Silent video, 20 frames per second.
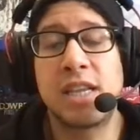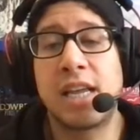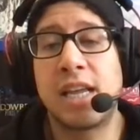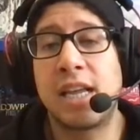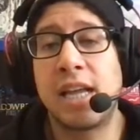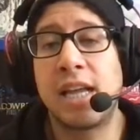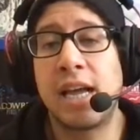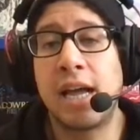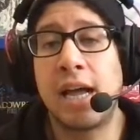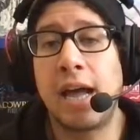
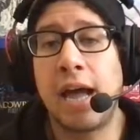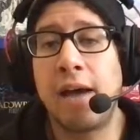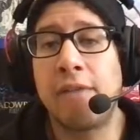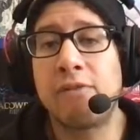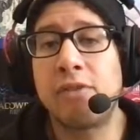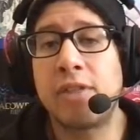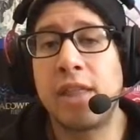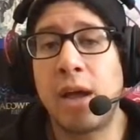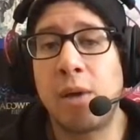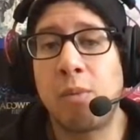after
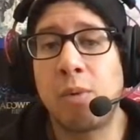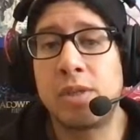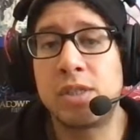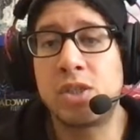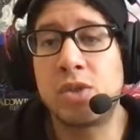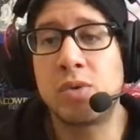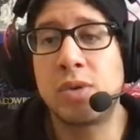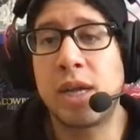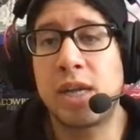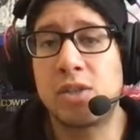that, once
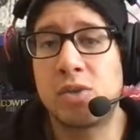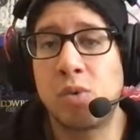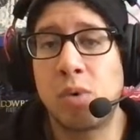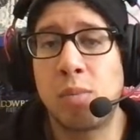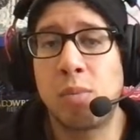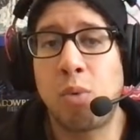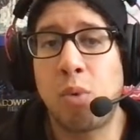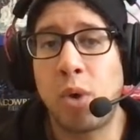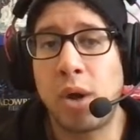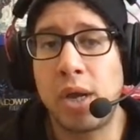you get to a
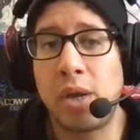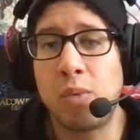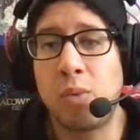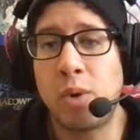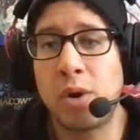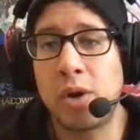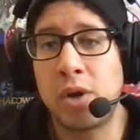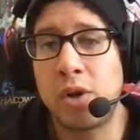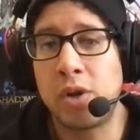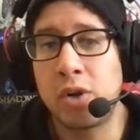point
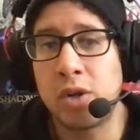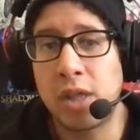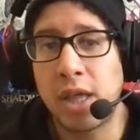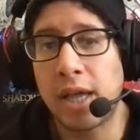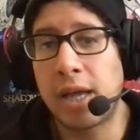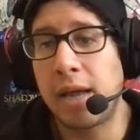where you're like at a